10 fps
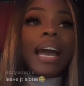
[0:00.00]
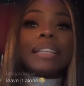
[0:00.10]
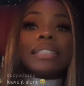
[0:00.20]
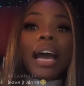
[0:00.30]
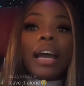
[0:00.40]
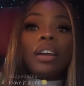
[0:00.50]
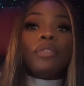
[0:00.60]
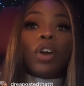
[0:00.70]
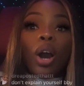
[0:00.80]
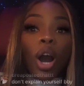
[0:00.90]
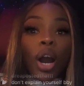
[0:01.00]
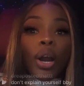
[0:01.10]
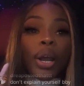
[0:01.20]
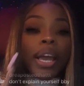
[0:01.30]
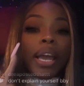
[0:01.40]
got tired of
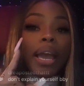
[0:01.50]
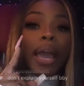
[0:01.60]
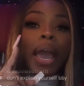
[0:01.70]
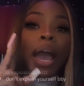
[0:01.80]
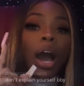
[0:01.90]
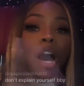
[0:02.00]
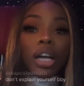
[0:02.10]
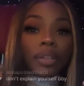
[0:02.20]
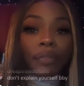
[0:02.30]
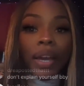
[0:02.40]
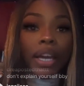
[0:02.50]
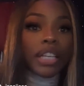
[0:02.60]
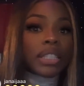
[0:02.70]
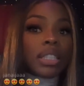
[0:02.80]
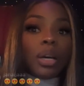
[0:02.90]
her and other
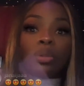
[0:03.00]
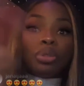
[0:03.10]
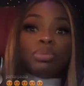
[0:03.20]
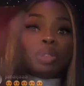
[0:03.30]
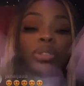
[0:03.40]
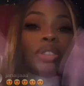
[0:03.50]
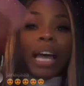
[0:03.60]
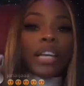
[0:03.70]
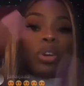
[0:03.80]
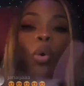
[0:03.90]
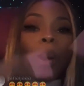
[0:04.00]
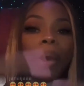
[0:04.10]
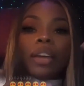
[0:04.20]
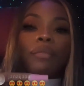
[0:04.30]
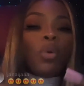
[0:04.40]
fans like going
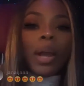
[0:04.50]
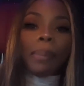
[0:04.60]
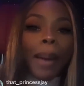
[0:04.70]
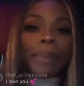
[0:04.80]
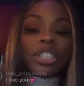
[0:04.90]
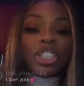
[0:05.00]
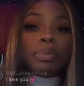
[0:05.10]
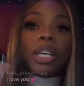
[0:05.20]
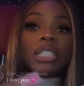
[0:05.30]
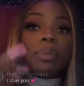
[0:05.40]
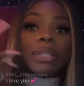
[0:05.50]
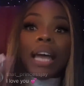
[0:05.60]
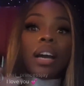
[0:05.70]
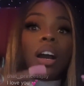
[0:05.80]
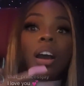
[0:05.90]
back and forth in my mentions because it was
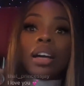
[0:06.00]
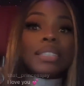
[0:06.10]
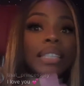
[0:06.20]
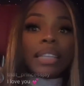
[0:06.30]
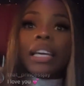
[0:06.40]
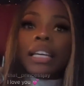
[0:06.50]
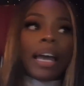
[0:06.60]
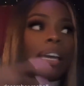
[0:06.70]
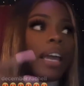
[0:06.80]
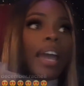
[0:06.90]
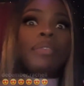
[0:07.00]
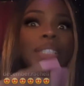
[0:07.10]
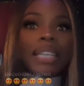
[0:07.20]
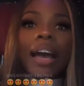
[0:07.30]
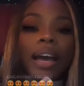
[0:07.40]
like a constant thing, like every
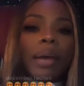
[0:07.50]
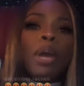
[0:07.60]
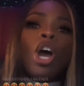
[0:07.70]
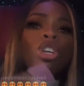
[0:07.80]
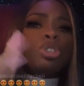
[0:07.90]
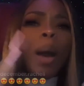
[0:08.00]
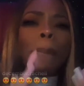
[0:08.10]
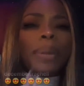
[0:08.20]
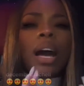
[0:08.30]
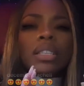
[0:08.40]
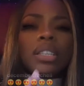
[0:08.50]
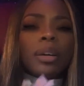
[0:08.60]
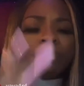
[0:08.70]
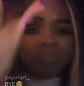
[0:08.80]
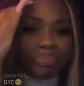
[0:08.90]
time. So I blocked
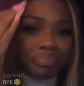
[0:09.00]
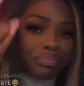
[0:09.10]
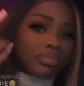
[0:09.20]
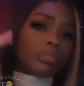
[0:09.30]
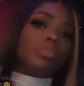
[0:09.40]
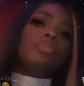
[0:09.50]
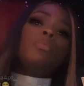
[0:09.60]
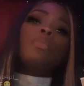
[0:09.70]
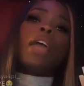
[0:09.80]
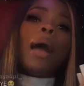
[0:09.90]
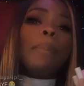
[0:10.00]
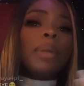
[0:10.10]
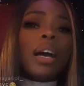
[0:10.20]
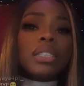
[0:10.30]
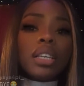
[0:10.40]
her. I
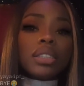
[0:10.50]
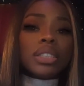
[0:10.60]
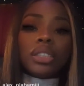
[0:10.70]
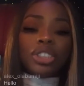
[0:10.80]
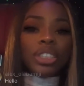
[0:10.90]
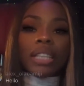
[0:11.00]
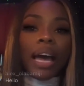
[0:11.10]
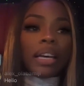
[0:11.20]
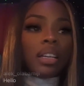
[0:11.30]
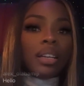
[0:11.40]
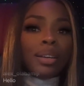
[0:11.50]
blocked her to just like